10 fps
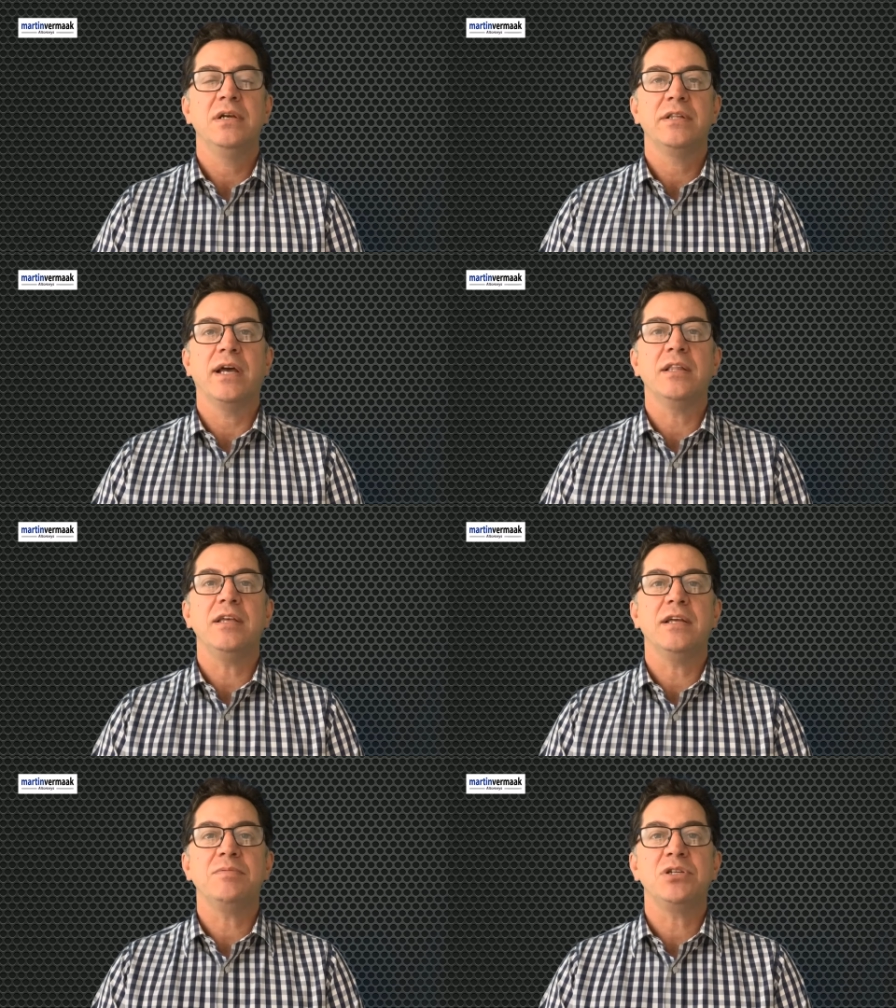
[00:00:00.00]
The
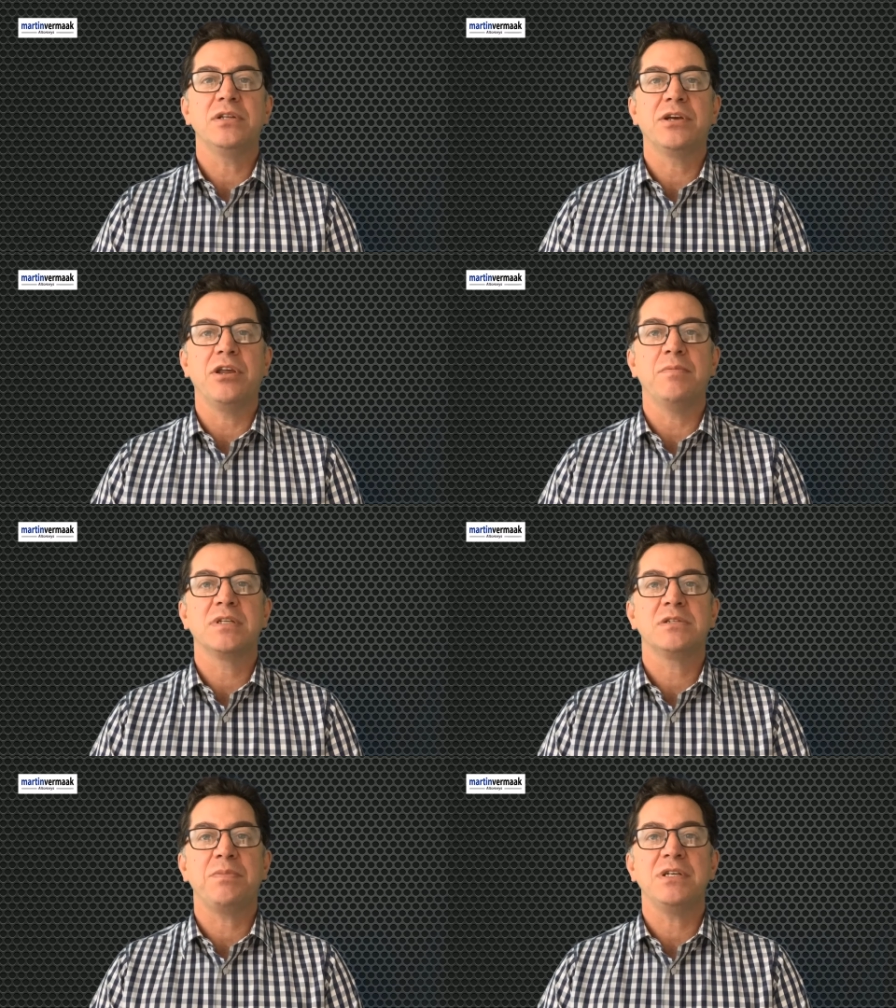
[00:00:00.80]
antenuptial
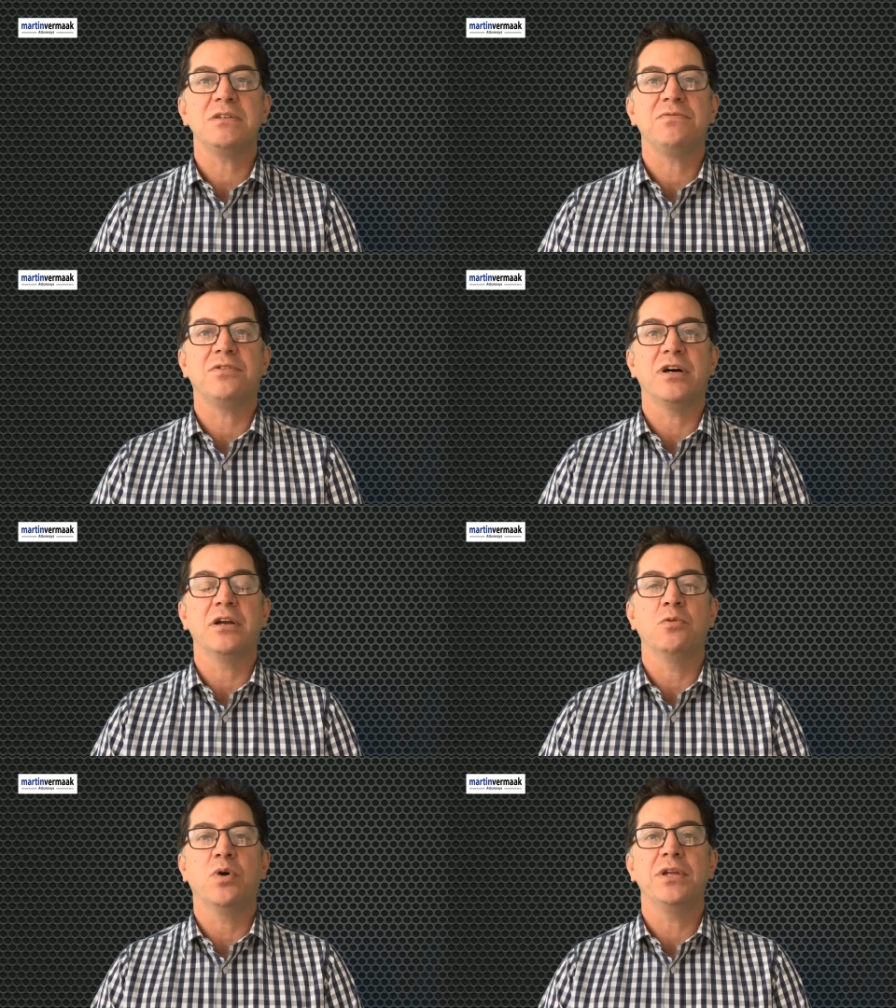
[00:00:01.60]
agreements specify
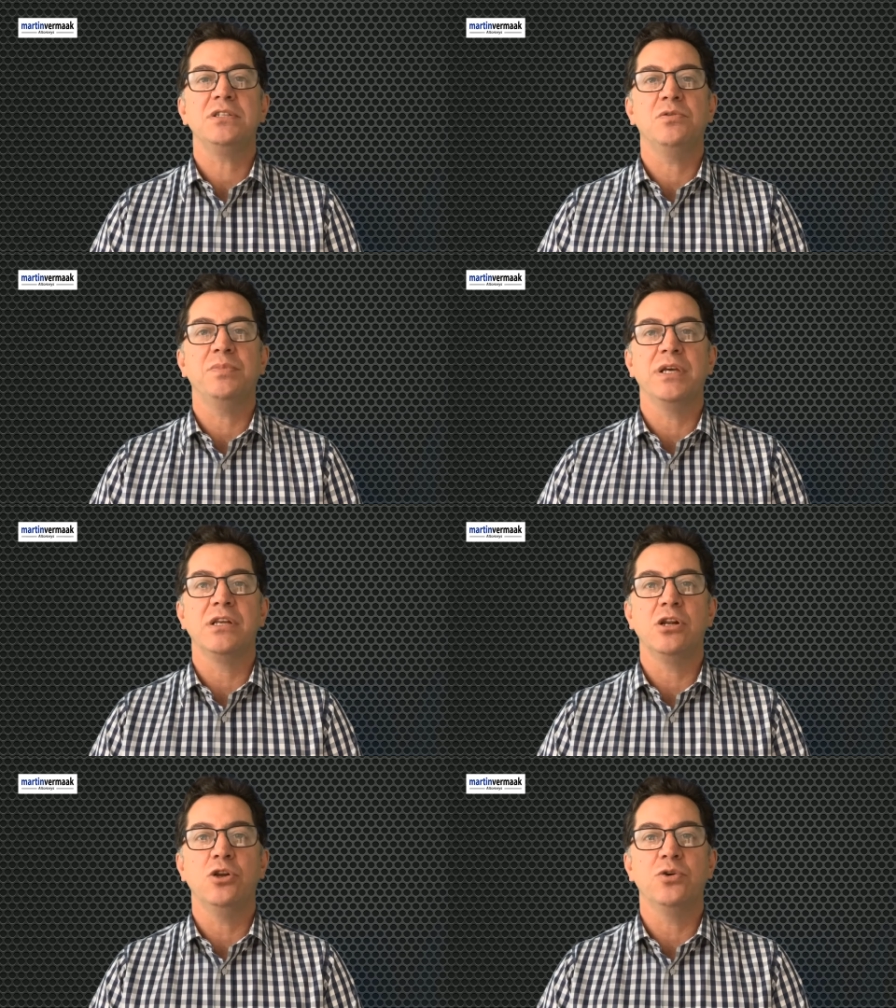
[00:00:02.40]
what is to be
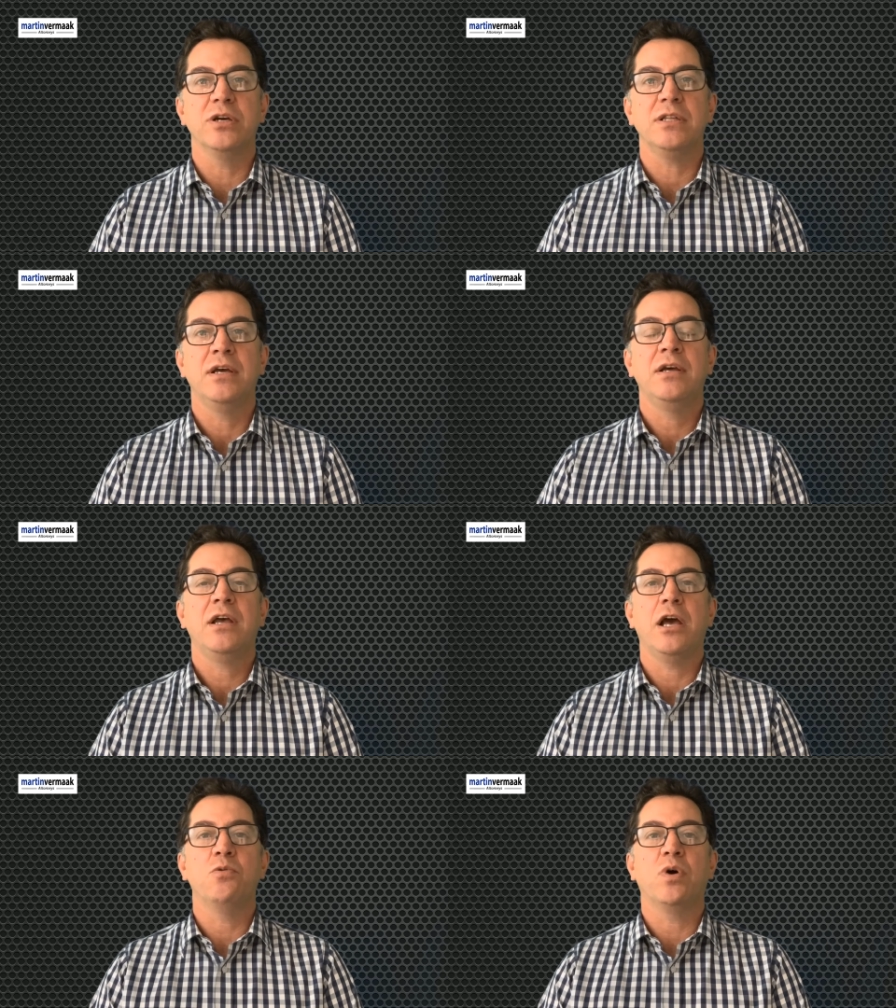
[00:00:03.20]
included
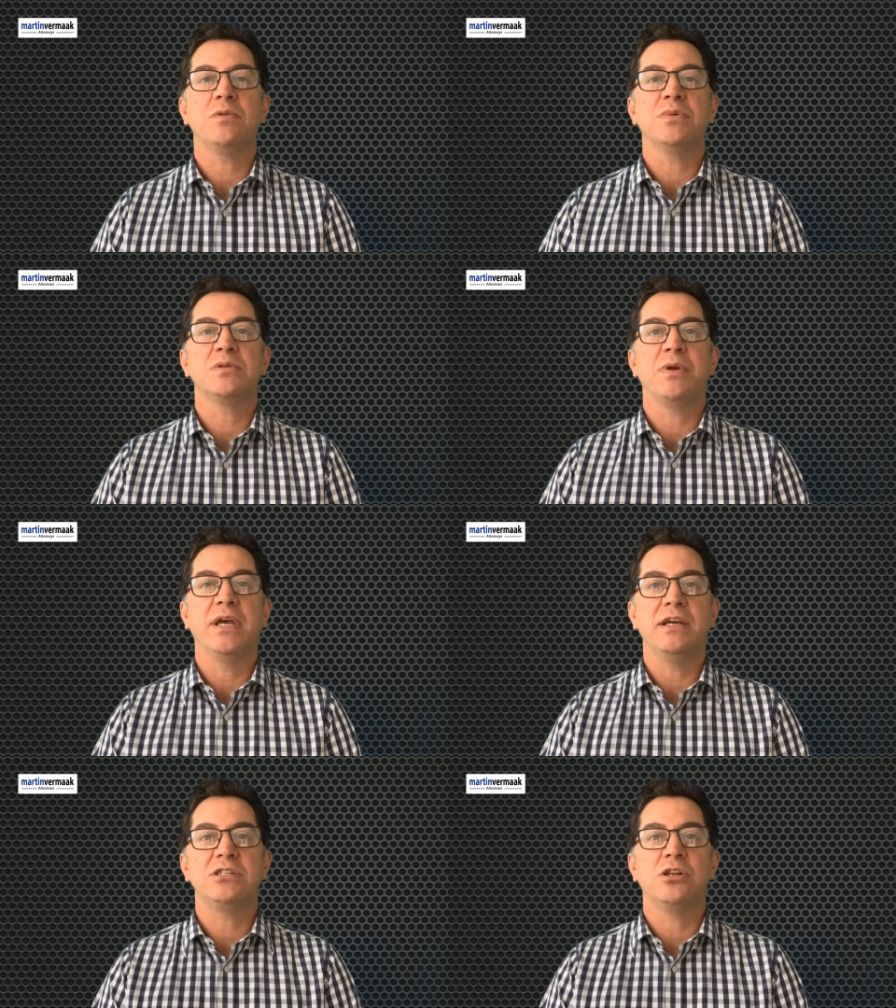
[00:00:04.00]
and what must
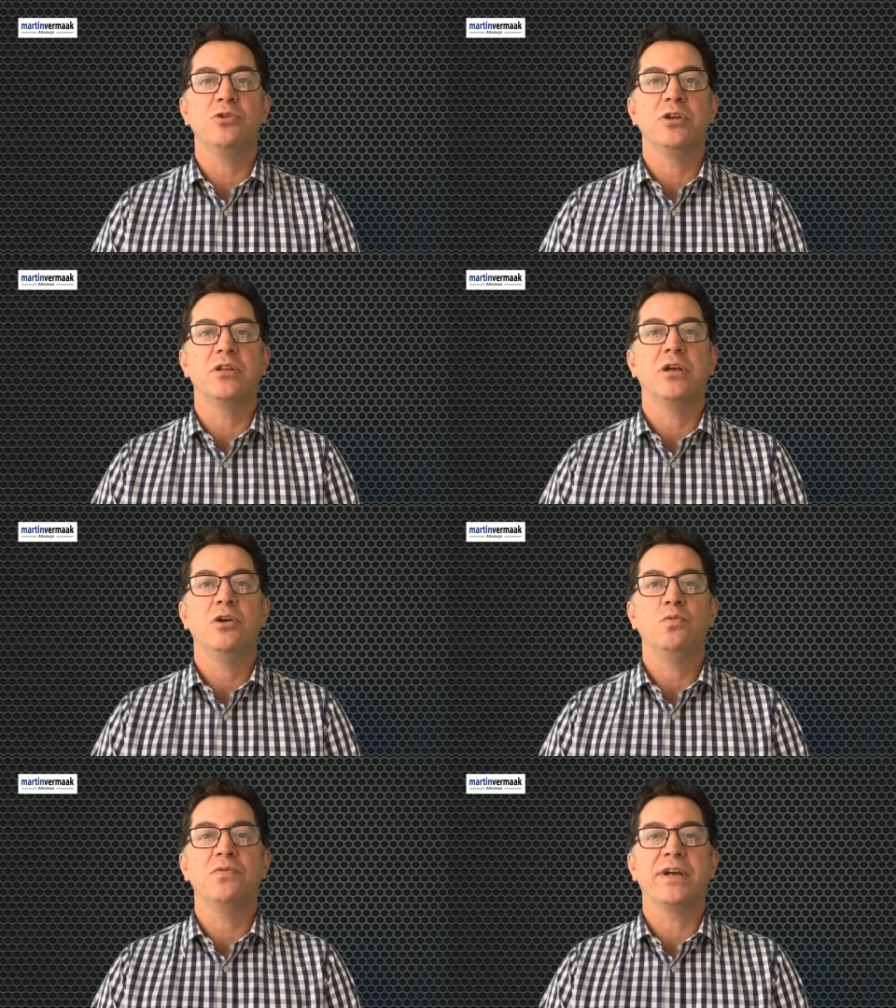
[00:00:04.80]
be excluded
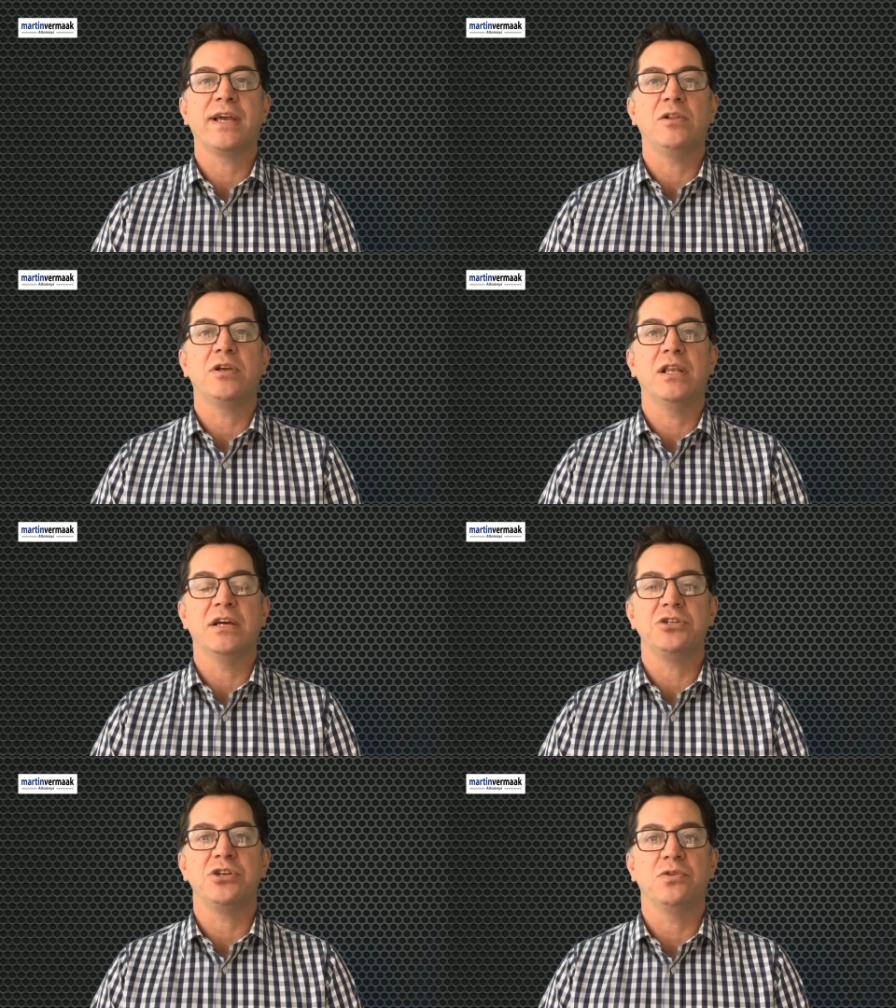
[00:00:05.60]
with the
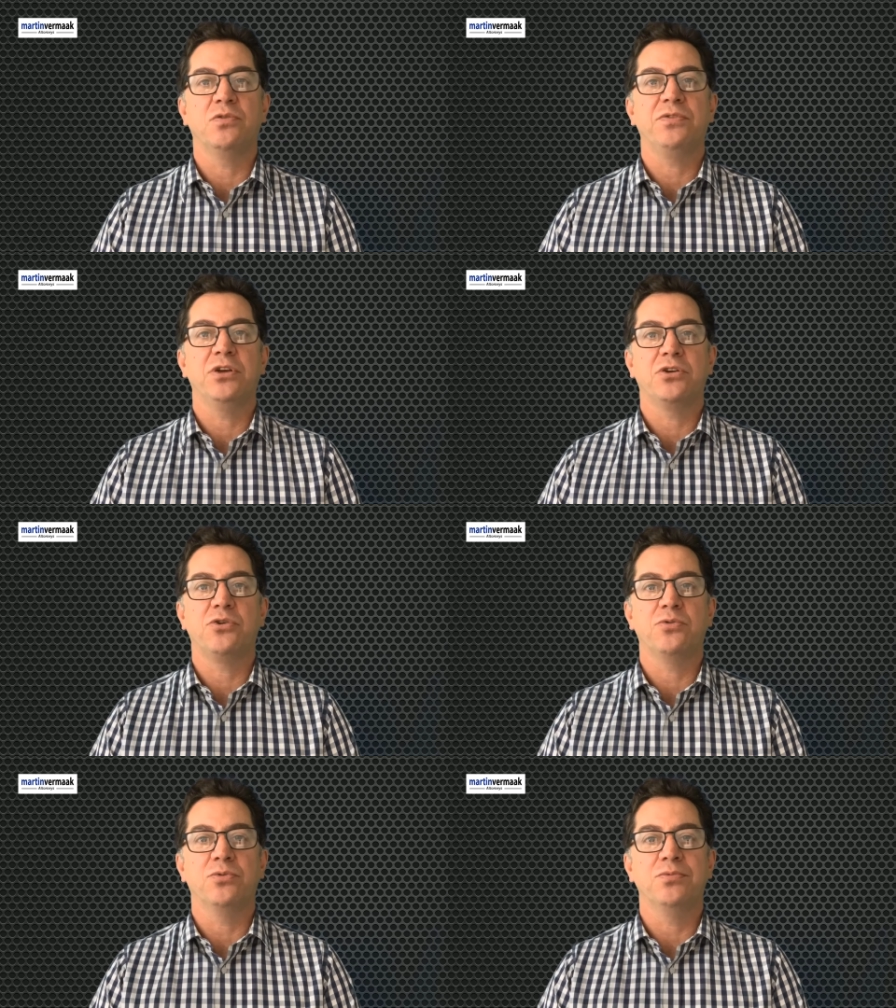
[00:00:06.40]
calculation of the
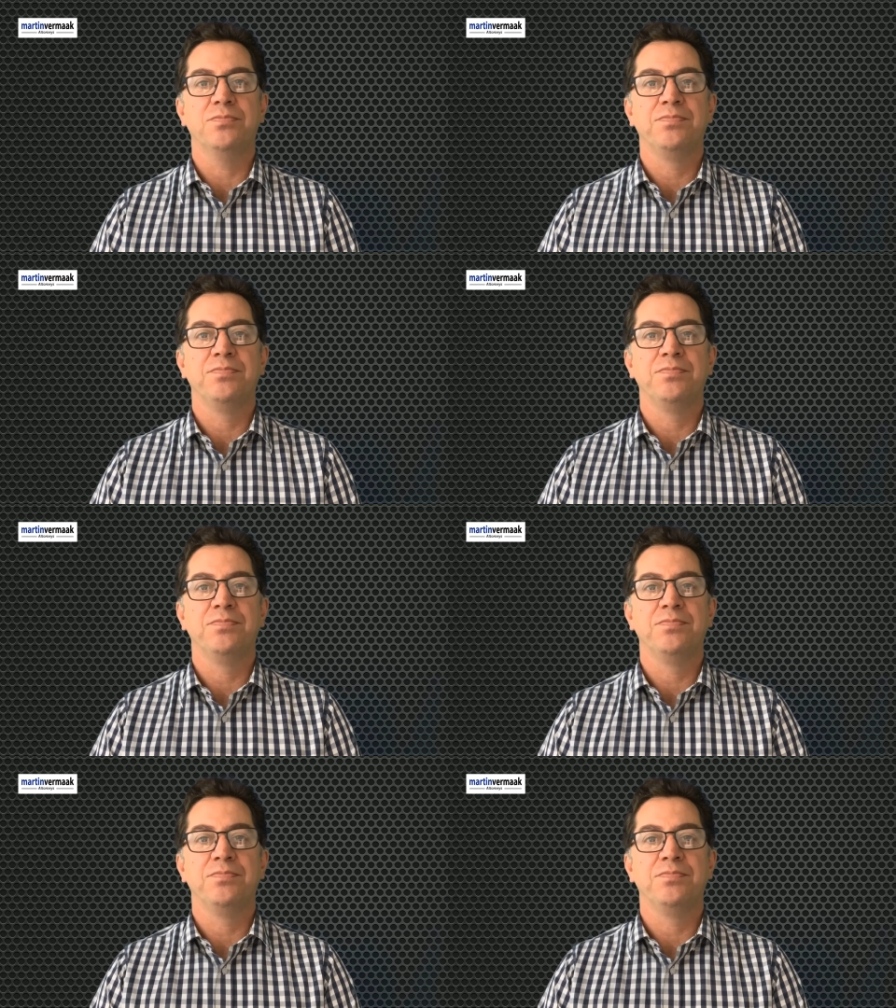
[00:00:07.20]
accrual.